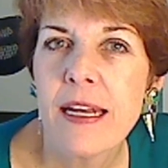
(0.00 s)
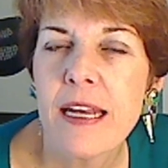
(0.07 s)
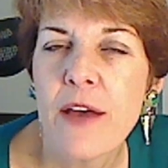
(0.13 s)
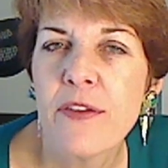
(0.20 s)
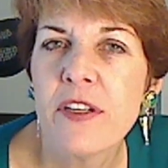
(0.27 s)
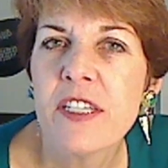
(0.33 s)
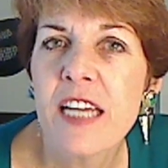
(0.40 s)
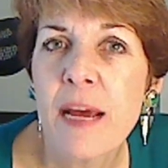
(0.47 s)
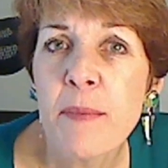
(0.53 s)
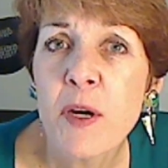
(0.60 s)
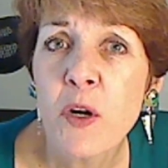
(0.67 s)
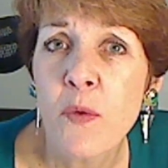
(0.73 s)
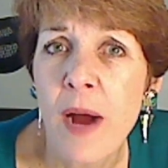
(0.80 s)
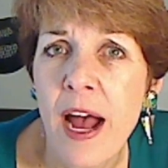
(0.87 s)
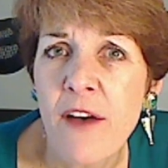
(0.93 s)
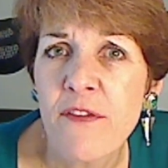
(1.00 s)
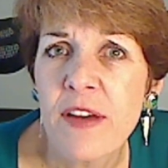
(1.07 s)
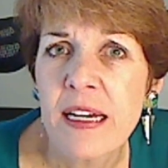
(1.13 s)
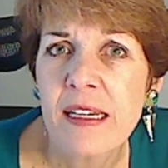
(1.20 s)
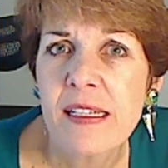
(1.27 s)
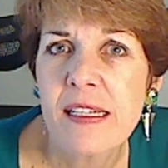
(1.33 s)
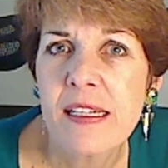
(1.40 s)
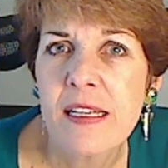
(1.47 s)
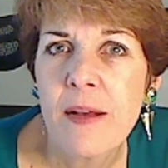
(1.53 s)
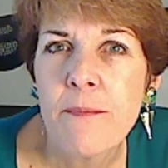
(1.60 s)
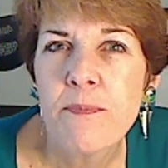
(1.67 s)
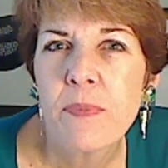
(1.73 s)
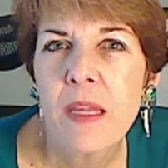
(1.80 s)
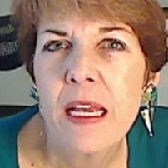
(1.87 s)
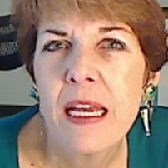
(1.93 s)
Now, the demographics
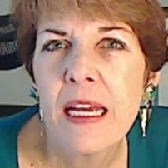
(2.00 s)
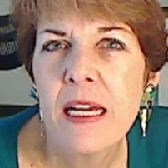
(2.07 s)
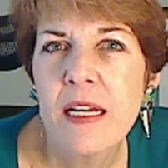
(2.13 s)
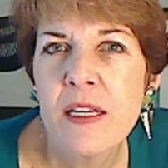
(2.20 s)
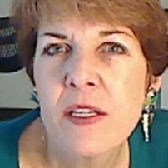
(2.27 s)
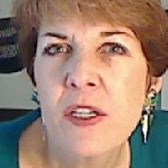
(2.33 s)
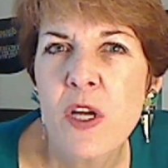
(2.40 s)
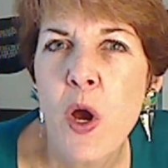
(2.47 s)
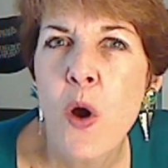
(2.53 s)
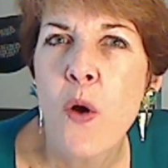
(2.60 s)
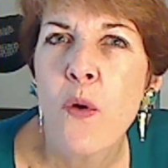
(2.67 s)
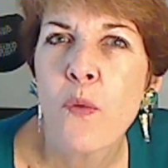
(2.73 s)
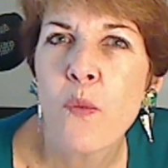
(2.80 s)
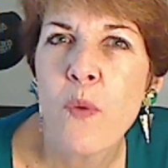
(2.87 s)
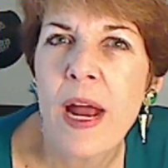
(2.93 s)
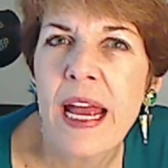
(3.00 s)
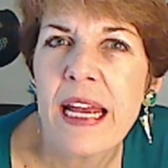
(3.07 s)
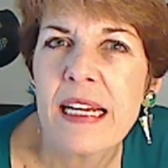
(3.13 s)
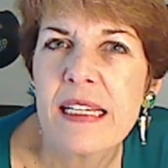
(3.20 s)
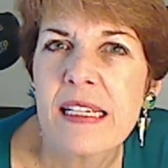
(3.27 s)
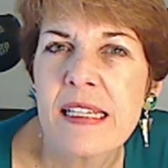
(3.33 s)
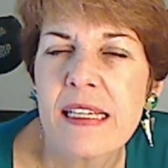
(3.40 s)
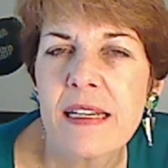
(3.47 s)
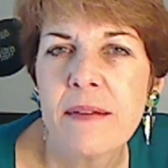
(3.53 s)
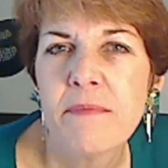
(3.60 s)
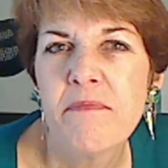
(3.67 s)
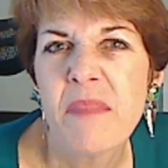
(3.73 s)
is race,